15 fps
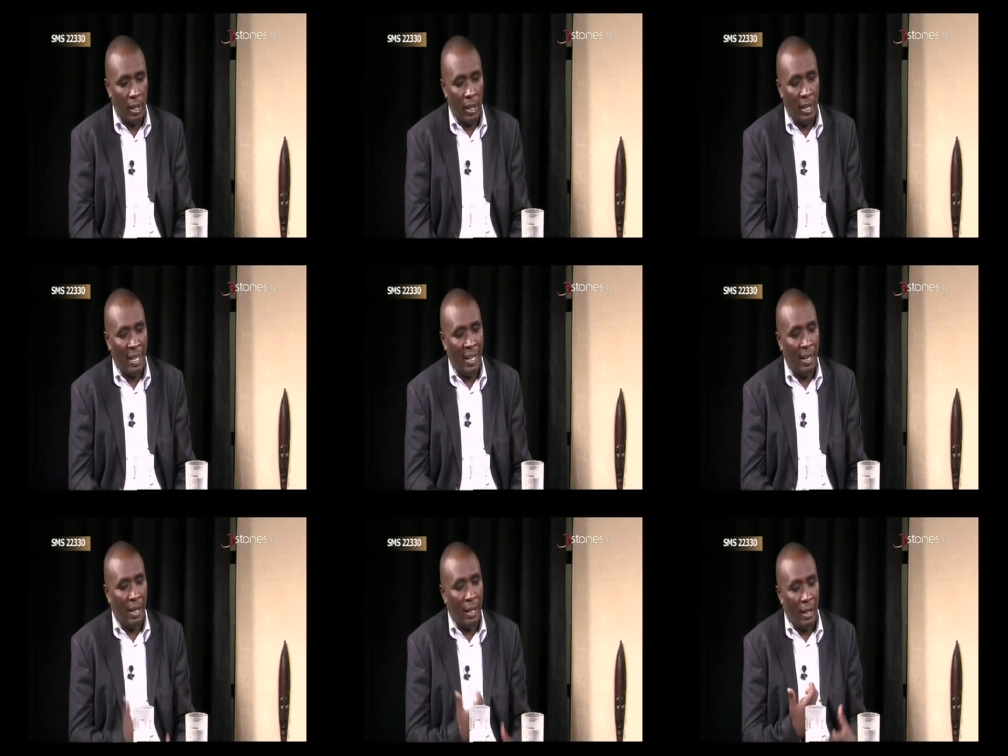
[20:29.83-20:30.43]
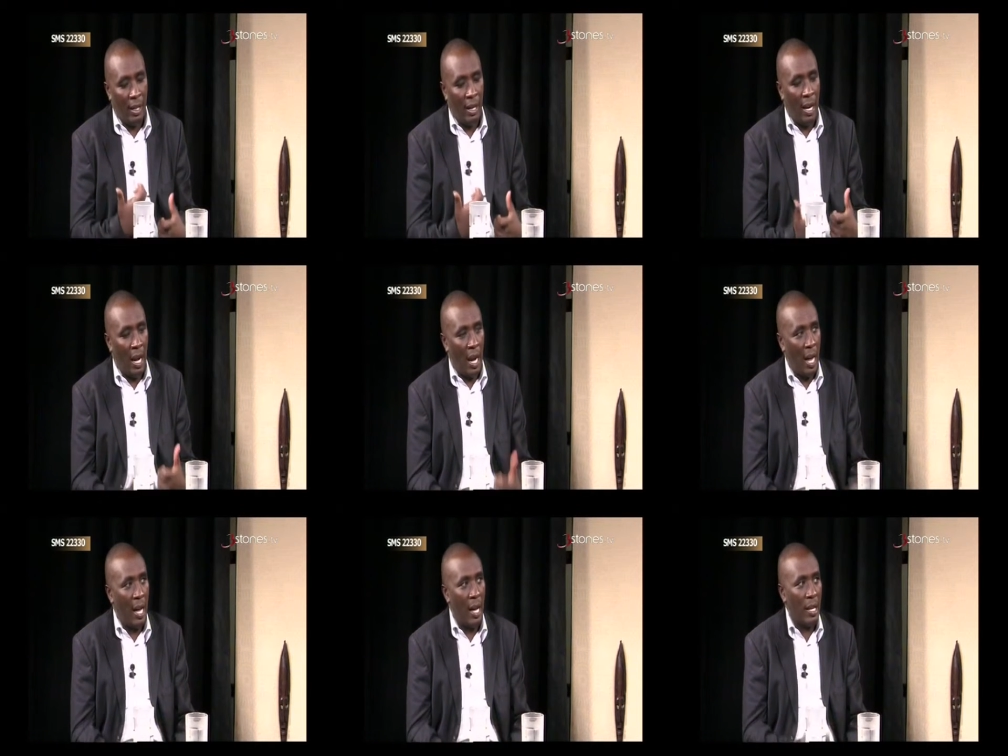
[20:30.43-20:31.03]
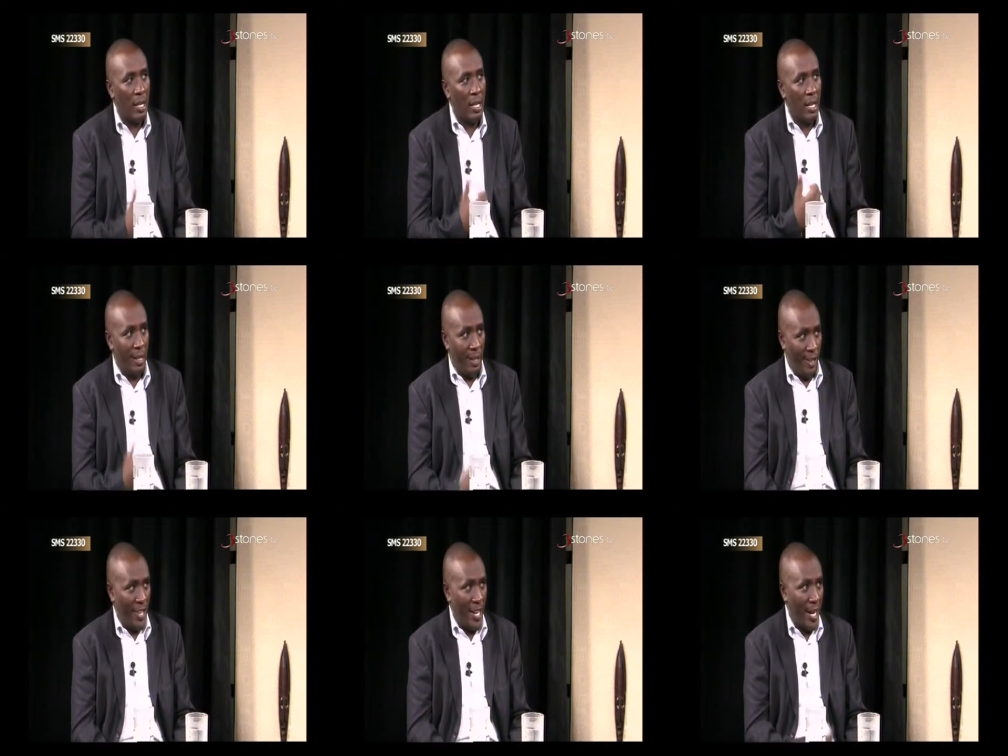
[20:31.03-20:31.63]
the lungs
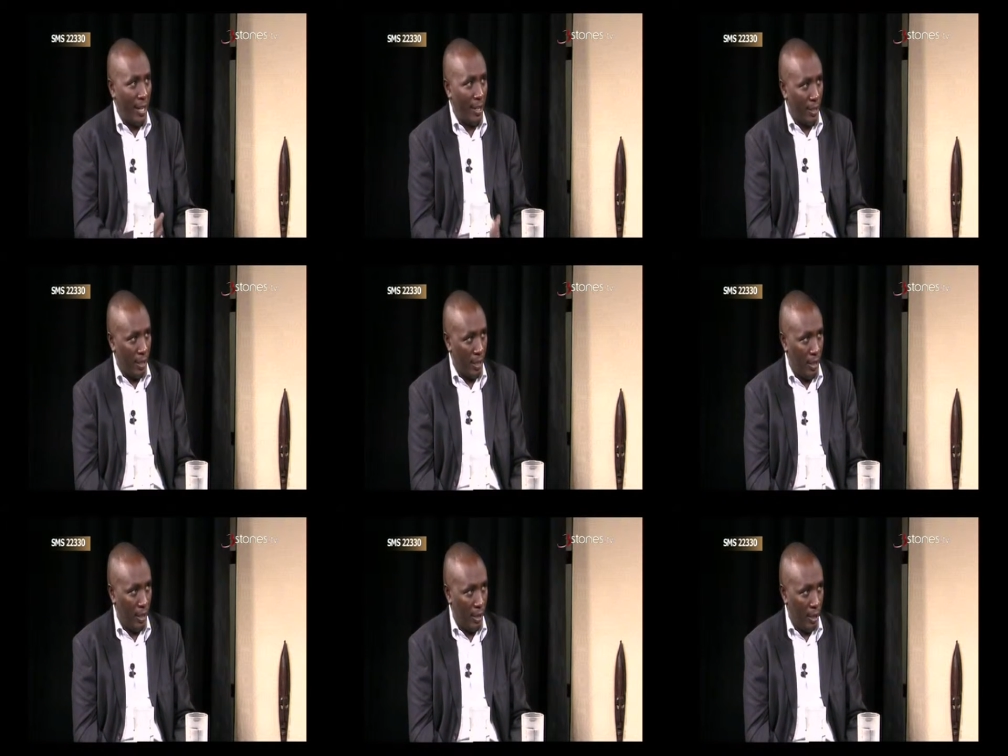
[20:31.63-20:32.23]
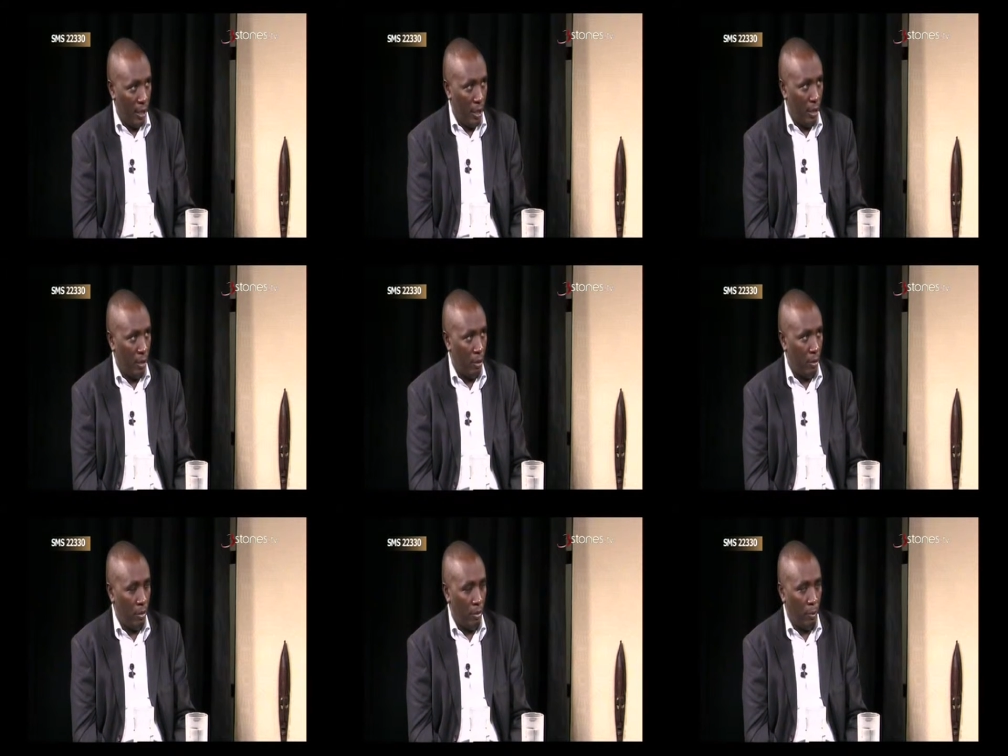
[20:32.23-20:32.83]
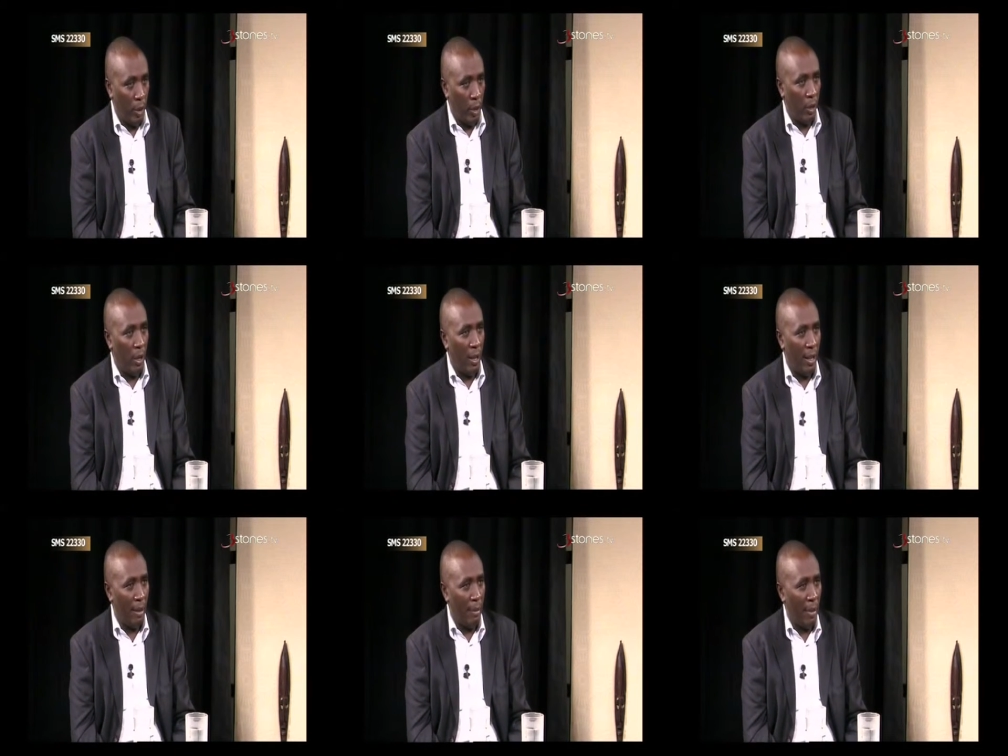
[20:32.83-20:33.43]
react to, we
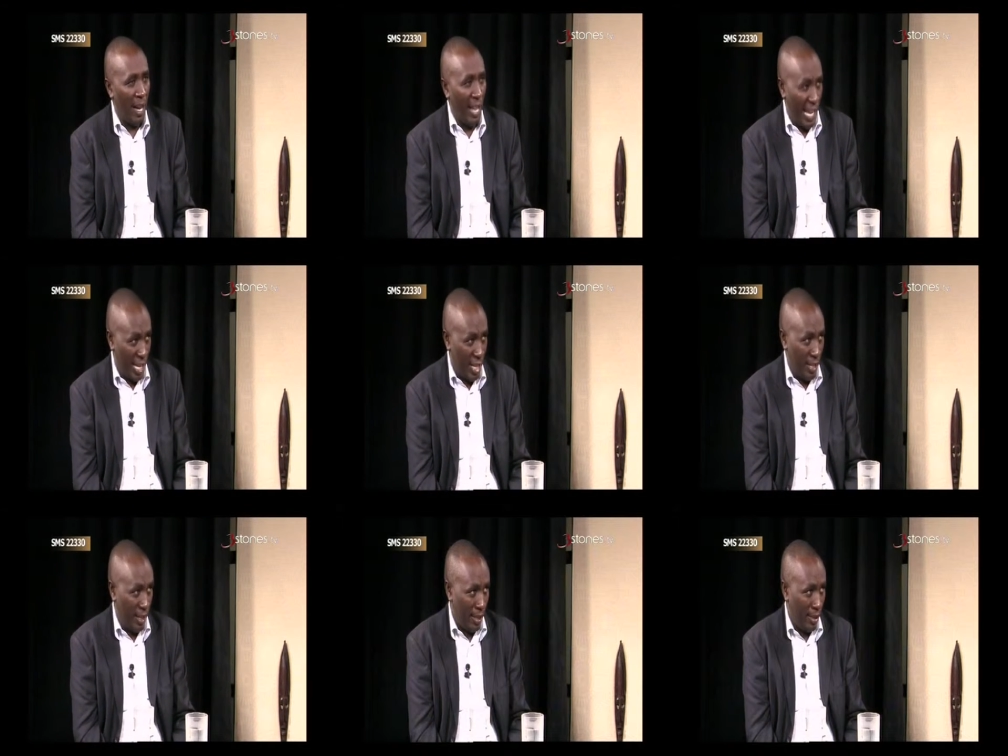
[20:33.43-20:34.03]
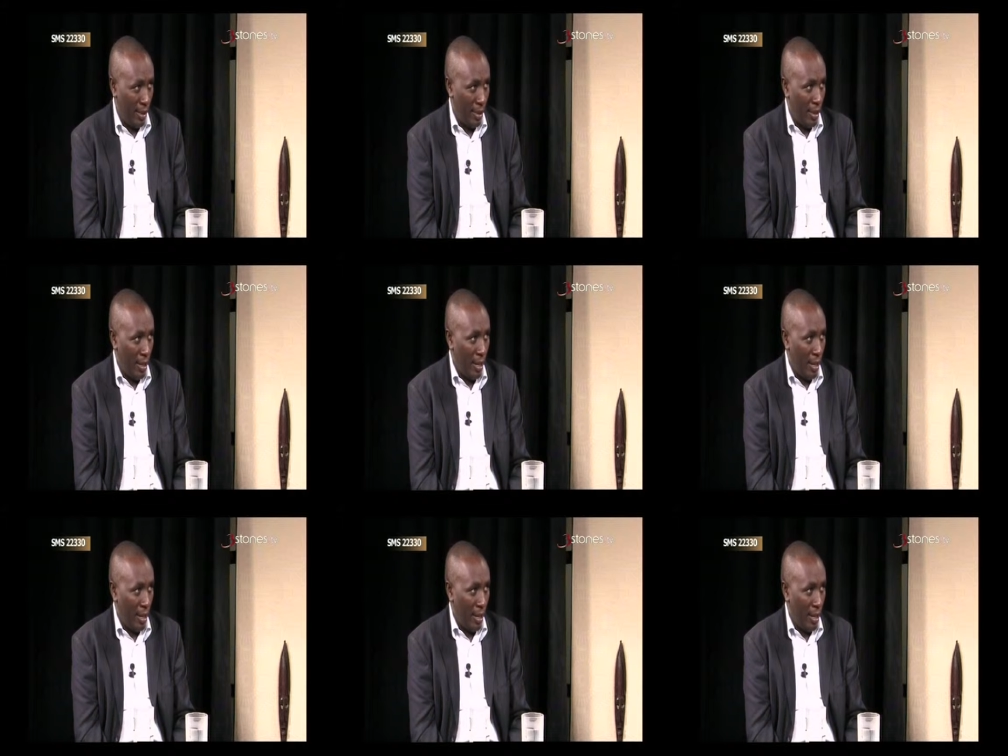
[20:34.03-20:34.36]
call them allergens.